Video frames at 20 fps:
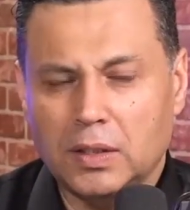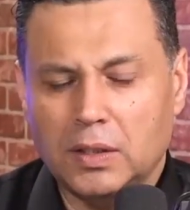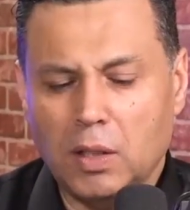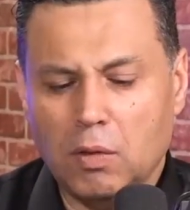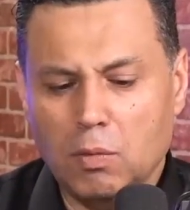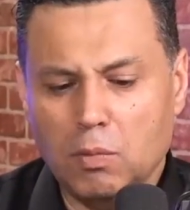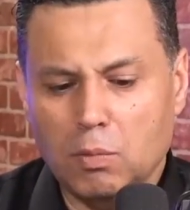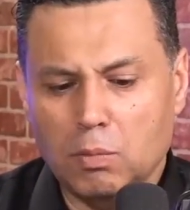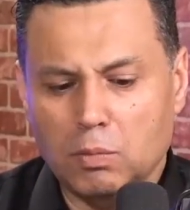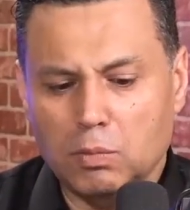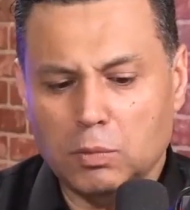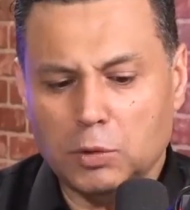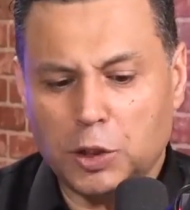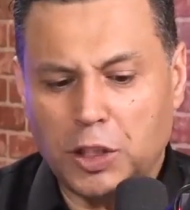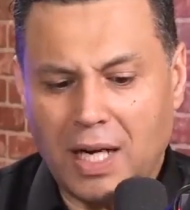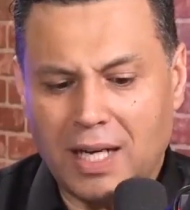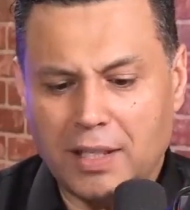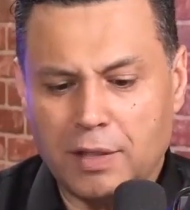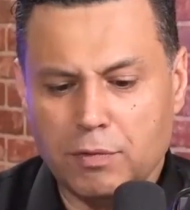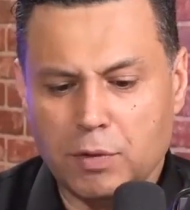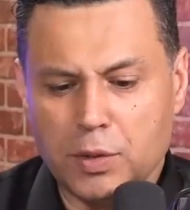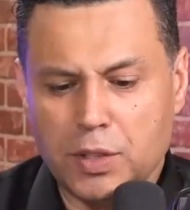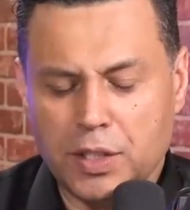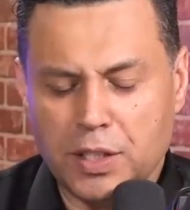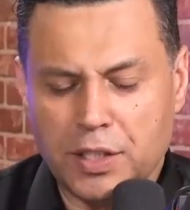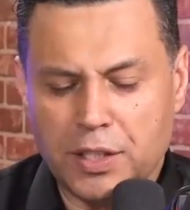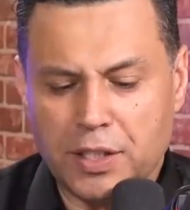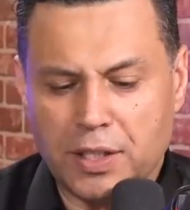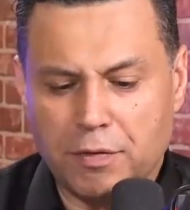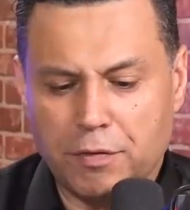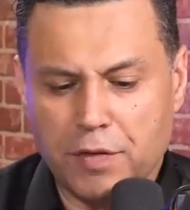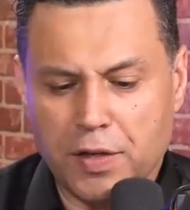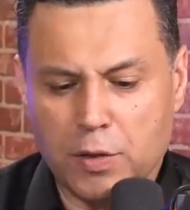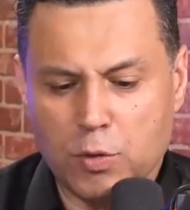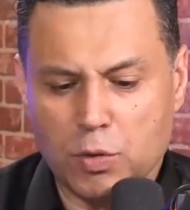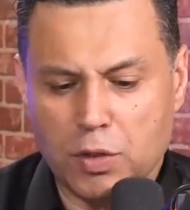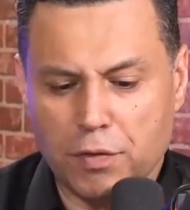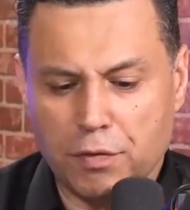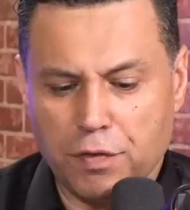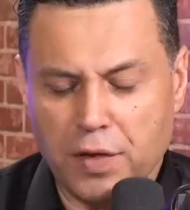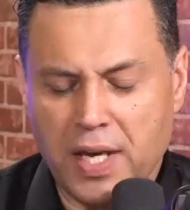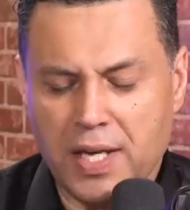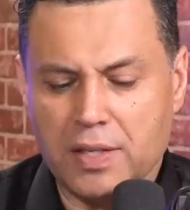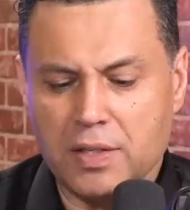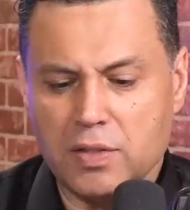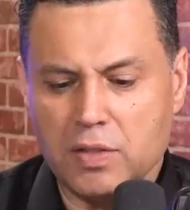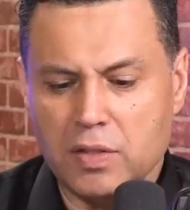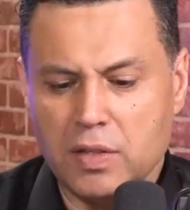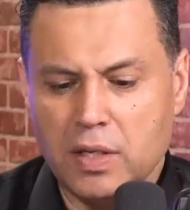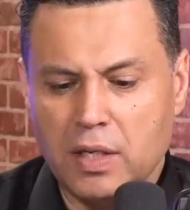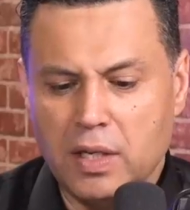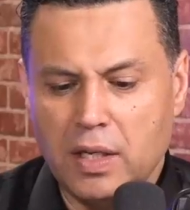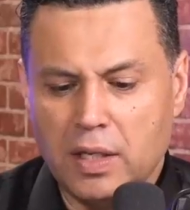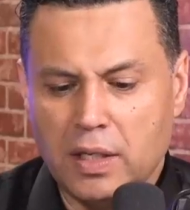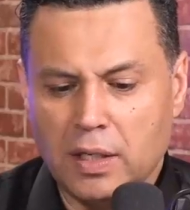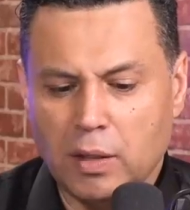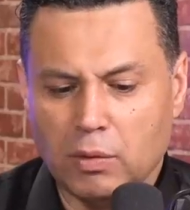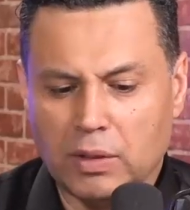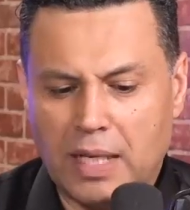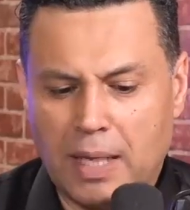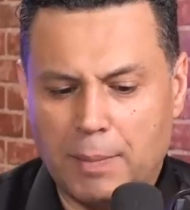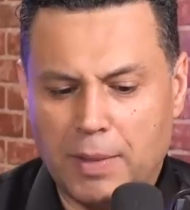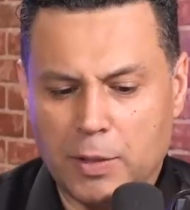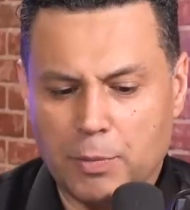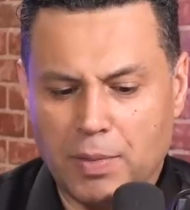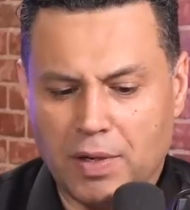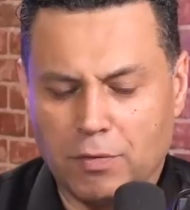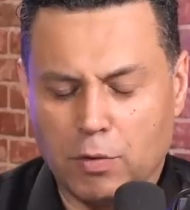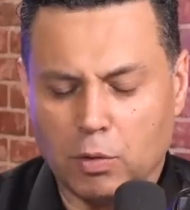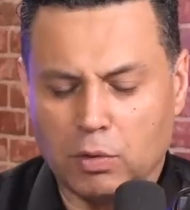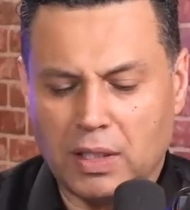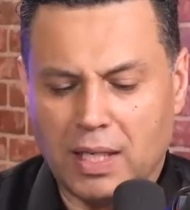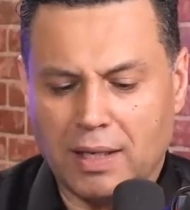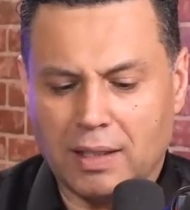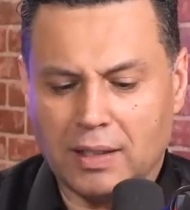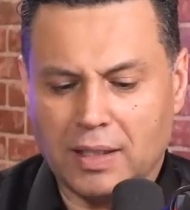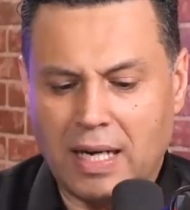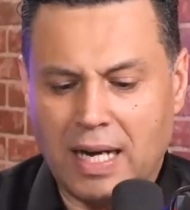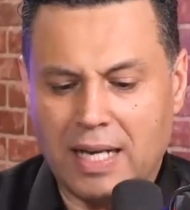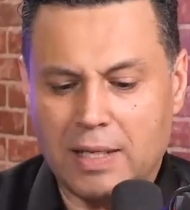So since you can't go back,